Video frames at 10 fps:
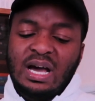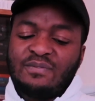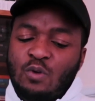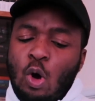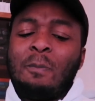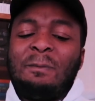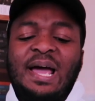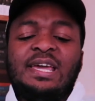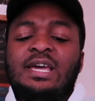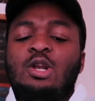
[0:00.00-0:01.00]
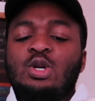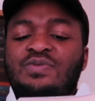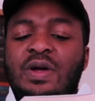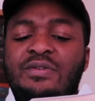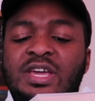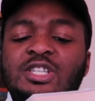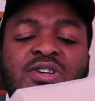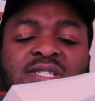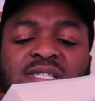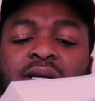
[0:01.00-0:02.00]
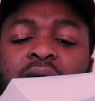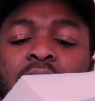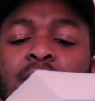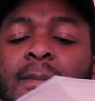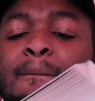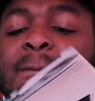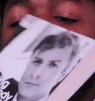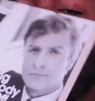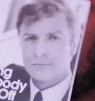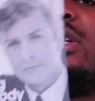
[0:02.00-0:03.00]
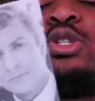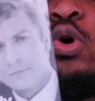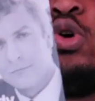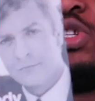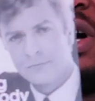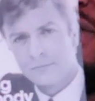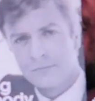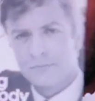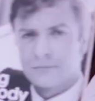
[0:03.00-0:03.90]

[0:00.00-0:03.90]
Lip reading: I've got to buy it. It looks very interesting. Blowing the Doors Off